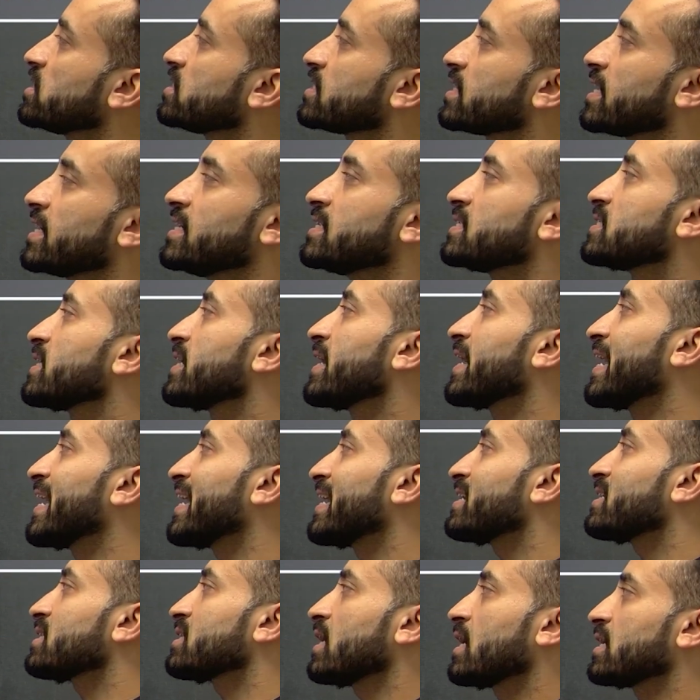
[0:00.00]
is
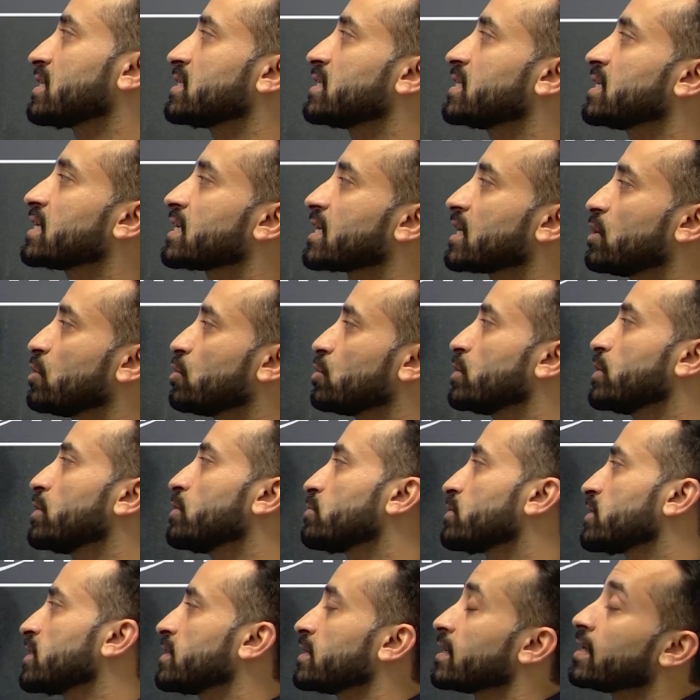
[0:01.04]
830
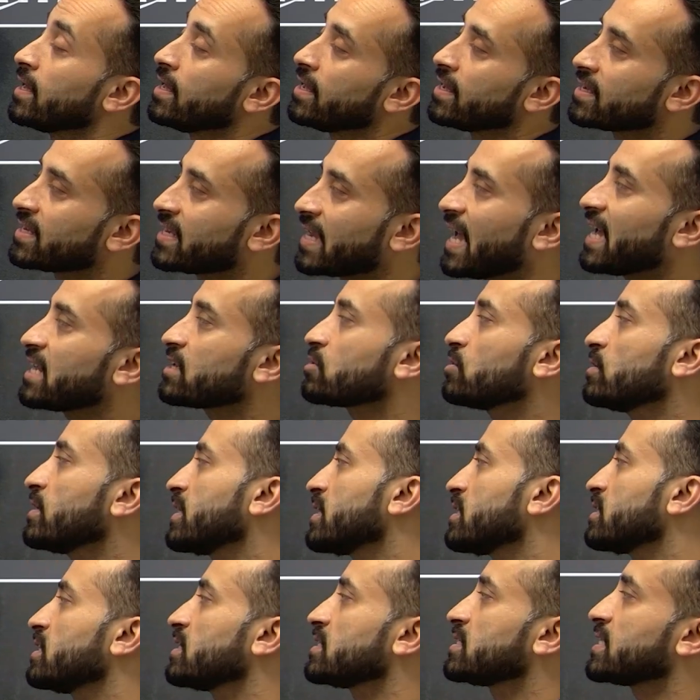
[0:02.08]
kilonewton. Calculate
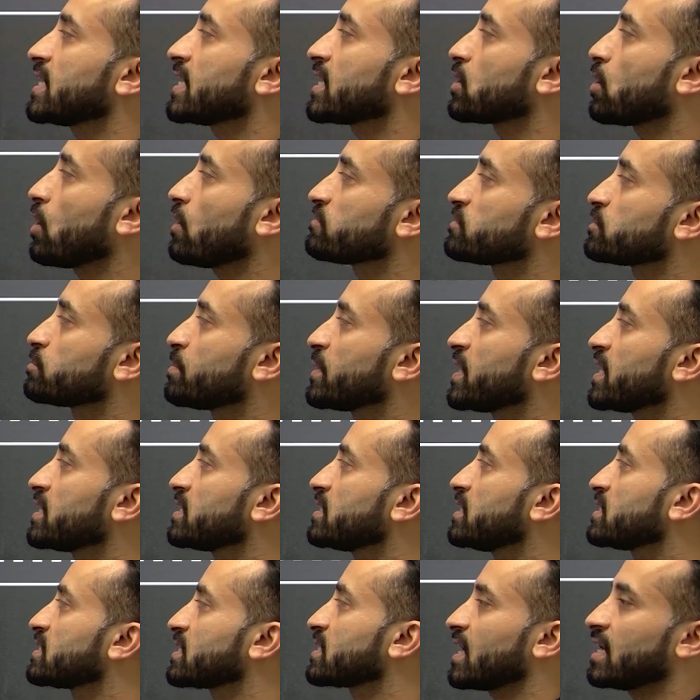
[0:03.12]
the takeoff speed.
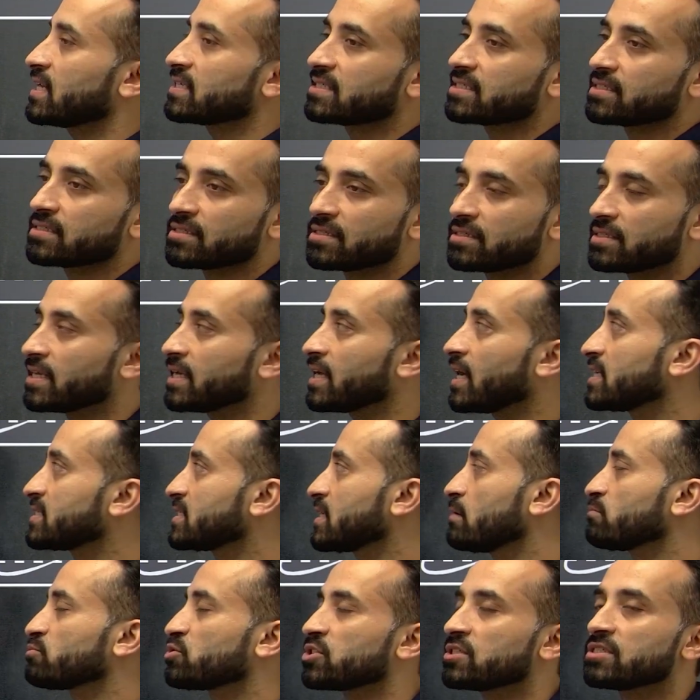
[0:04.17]
Discuss the
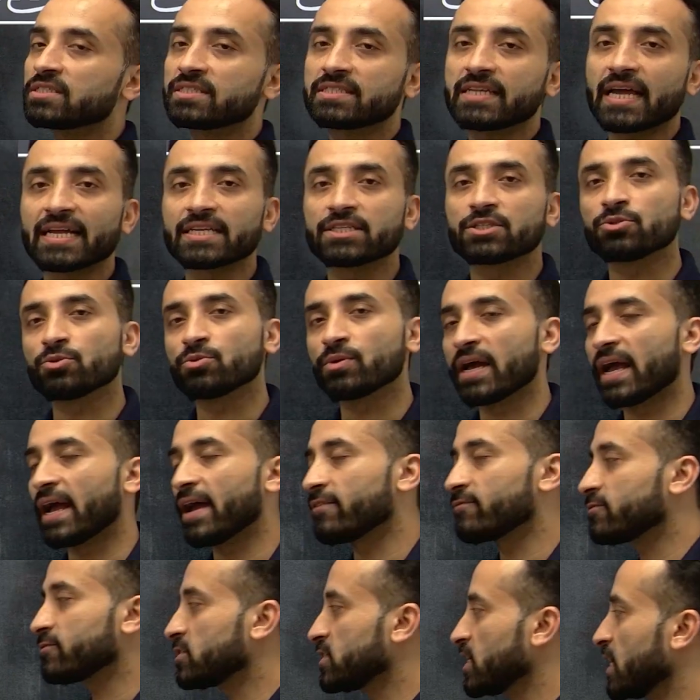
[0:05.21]
assumptions that you have
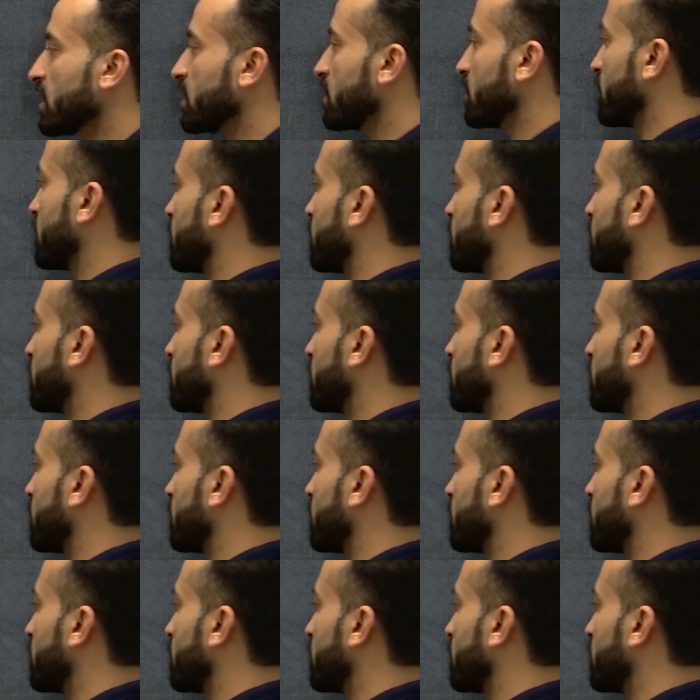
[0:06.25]
taken.